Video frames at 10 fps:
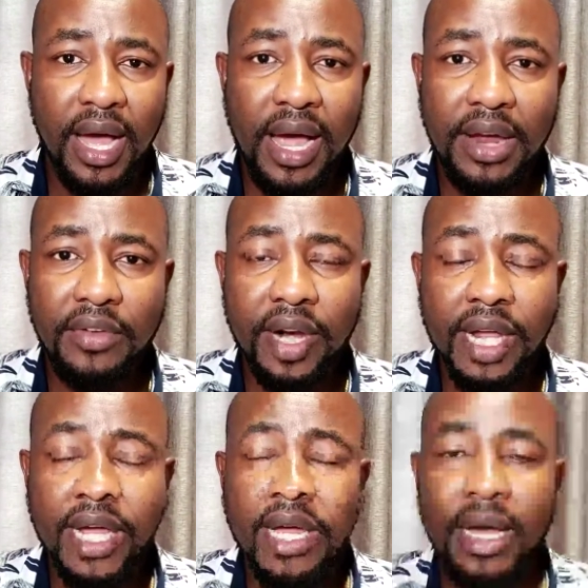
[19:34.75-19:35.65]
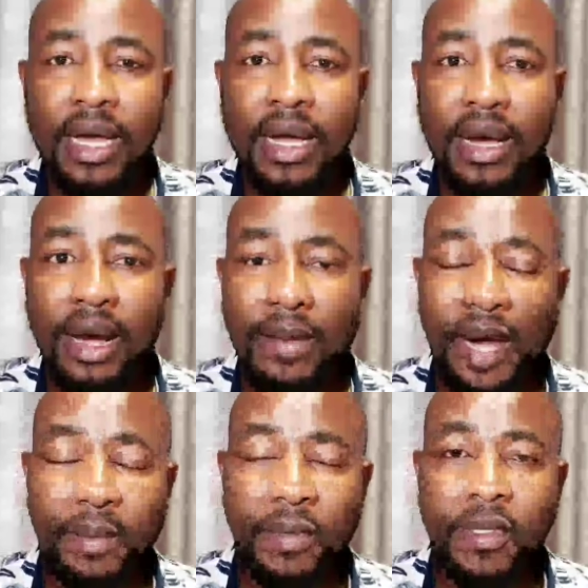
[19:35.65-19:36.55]
I really am
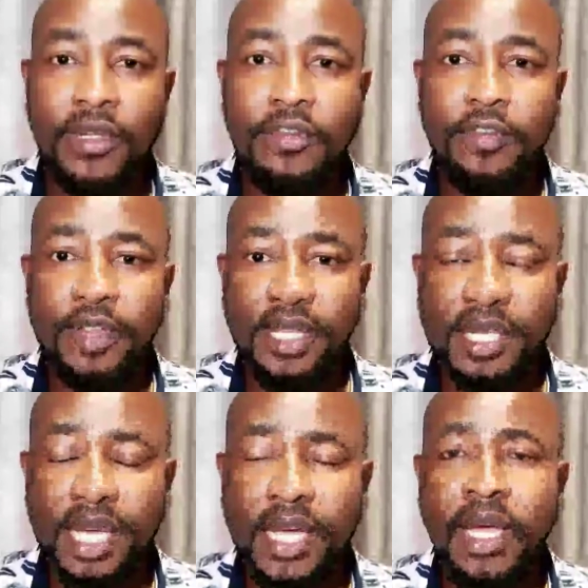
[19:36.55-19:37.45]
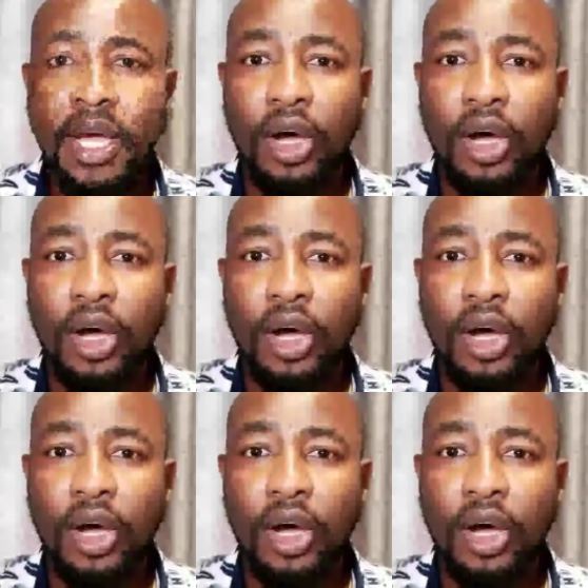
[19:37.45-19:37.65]
humbled for this day.